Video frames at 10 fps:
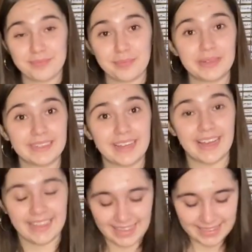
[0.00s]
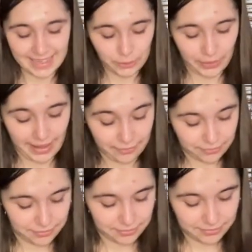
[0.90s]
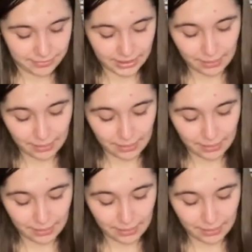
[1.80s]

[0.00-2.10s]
but I guess I don't have an